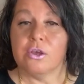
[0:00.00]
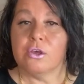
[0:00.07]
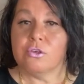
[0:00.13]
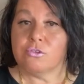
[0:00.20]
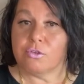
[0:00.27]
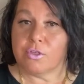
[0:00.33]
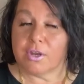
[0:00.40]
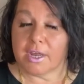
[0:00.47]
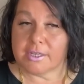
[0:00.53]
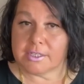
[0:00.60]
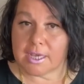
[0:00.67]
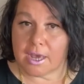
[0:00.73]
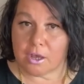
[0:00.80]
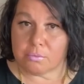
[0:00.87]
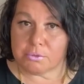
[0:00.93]
So then I
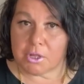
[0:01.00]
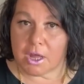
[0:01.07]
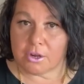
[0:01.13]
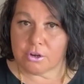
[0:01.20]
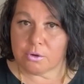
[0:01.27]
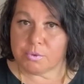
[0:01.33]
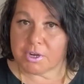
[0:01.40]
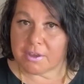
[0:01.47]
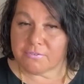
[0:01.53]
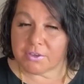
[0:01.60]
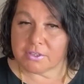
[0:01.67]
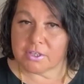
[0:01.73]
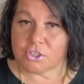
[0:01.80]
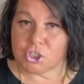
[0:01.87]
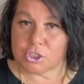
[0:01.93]
towel blot her. When I felt
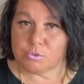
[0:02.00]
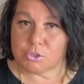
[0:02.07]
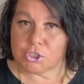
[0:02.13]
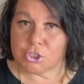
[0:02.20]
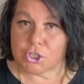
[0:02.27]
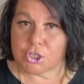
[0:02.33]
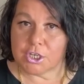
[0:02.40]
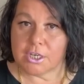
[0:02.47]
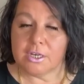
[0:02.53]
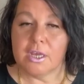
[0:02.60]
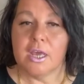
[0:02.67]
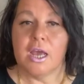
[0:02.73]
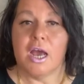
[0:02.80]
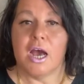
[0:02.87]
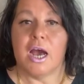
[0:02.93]
that she was good,
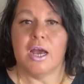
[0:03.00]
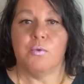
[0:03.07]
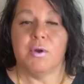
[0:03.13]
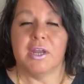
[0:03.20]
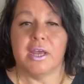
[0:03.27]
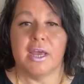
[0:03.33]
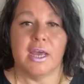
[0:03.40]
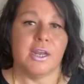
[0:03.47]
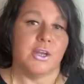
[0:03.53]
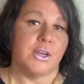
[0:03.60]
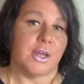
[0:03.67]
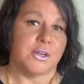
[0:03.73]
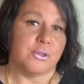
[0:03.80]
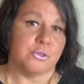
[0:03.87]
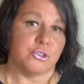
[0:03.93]
I went ahead and I
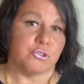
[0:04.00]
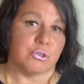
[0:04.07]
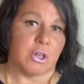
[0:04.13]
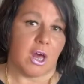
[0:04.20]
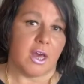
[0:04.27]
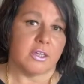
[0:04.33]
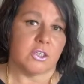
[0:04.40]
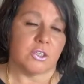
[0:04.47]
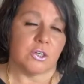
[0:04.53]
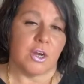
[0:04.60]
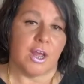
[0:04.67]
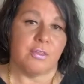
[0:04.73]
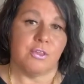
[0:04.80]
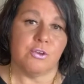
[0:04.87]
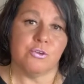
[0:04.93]
neutralized her.
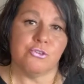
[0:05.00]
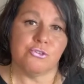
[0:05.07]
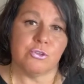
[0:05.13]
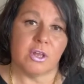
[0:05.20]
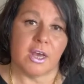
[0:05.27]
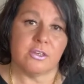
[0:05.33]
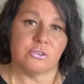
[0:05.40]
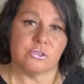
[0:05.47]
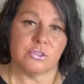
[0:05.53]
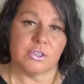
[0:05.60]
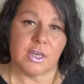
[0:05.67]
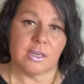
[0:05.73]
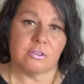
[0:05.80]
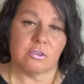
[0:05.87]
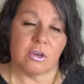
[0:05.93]
And the neutralizer
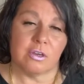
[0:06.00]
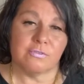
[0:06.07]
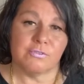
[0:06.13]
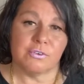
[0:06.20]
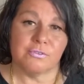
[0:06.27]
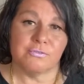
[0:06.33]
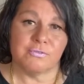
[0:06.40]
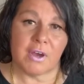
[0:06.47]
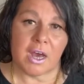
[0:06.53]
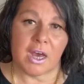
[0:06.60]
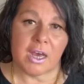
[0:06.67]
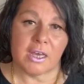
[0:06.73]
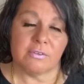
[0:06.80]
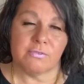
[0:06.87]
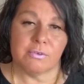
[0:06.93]
stays on for
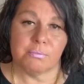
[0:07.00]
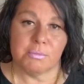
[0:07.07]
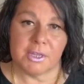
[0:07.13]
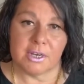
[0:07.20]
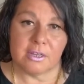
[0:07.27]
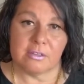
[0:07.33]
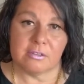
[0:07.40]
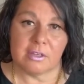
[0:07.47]
5 minutes.